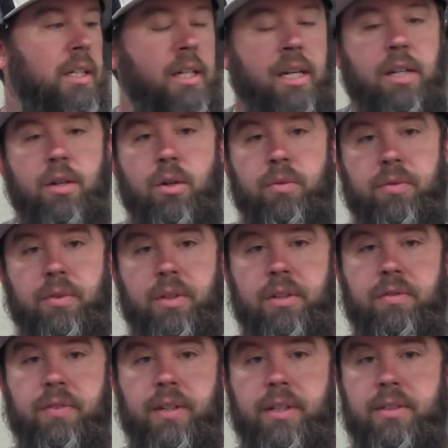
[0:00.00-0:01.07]
and hopefully
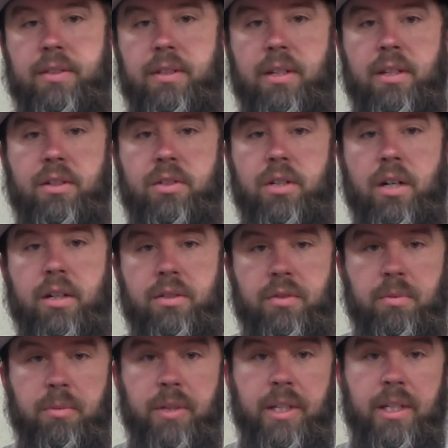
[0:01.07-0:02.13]
fix the shocks
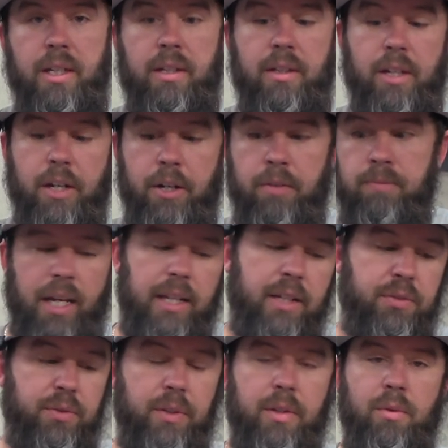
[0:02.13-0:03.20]
from leaking there. And
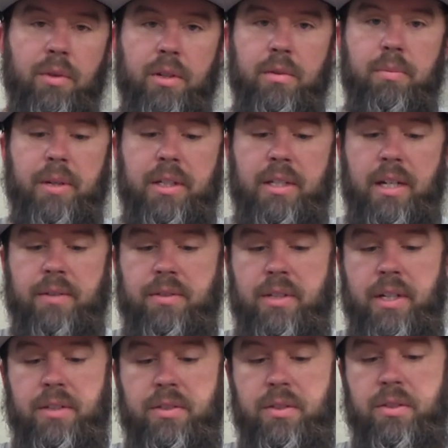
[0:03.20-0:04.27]
that's really one of the big
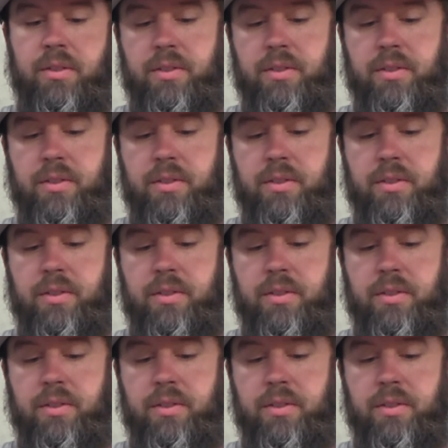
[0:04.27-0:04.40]
downsides to the